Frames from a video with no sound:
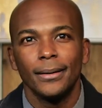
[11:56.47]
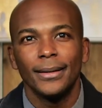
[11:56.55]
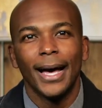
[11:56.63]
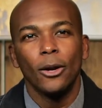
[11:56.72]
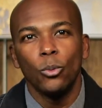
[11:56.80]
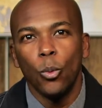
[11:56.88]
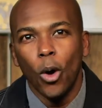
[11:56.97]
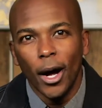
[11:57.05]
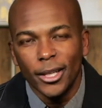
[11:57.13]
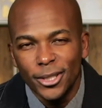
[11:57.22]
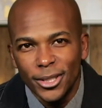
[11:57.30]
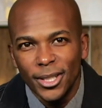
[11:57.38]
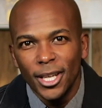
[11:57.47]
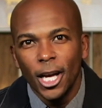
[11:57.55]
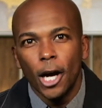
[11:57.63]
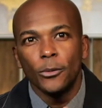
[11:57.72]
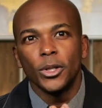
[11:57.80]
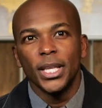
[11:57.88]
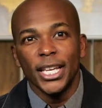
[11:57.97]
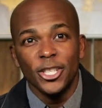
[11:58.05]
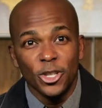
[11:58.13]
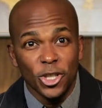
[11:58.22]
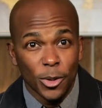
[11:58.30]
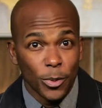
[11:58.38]
God wants a
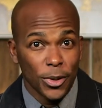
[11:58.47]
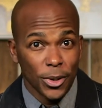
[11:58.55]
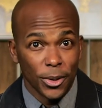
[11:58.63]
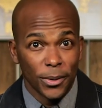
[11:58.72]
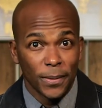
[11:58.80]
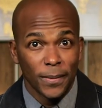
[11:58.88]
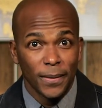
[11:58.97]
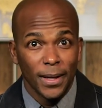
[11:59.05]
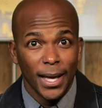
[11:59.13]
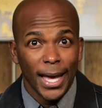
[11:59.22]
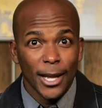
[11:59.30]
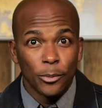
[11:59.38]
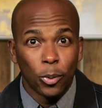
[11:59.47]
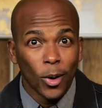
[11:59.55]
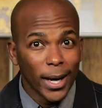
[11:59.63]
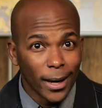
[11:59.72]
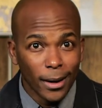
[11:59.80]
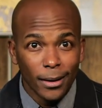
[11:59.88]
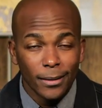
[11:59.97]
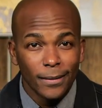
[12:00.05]
relationship with you, and prayer